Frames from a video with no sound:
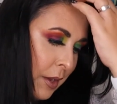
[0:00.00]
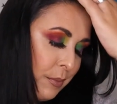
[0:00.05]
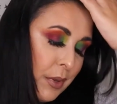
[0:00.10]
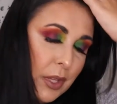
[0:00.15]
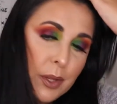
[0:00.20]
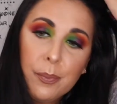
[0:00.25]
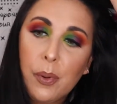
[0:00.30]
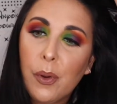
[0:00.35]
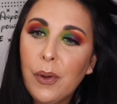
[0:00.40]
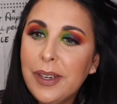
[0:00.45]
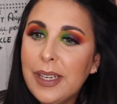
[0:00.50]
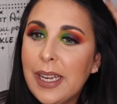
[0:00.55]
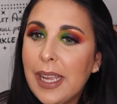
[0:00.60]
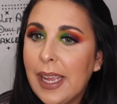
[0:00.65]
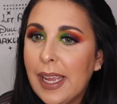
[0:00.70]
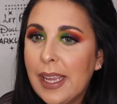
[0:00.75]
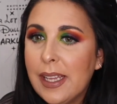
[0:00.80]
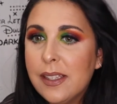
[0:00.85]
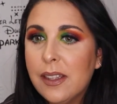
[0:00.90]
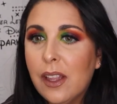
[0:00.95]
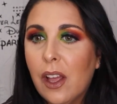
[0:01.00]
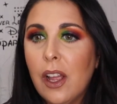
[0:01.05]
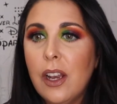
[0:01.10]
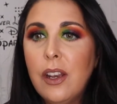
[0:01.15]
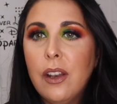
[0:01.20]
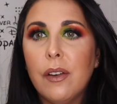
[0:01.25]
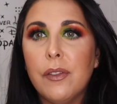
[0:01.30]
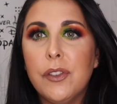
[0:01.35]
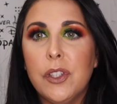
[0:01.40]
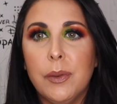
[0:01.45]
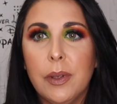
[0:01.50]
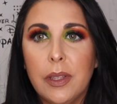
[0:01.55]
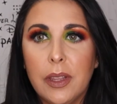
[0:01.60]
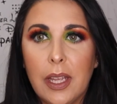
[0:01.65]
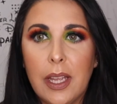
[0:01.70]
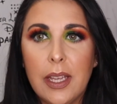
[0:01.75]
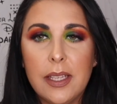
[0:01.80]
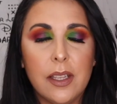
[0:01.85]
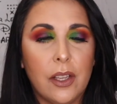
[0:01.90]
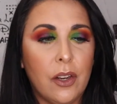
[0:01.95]
But the point is that I love doing
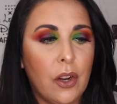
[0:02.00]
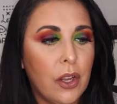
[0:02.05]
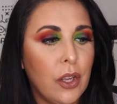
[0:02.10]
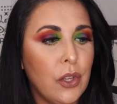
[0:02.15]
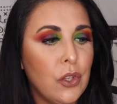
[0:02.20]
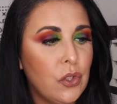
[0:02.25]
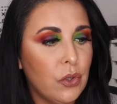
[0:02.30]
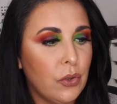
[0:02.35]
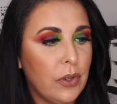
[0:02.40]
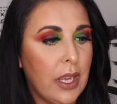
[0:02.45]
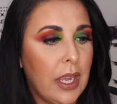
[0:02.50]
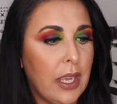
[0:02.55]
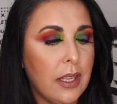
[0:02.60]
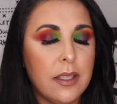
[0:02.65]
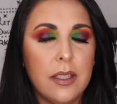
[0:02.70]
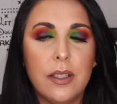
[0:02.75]
this and I enjoy it,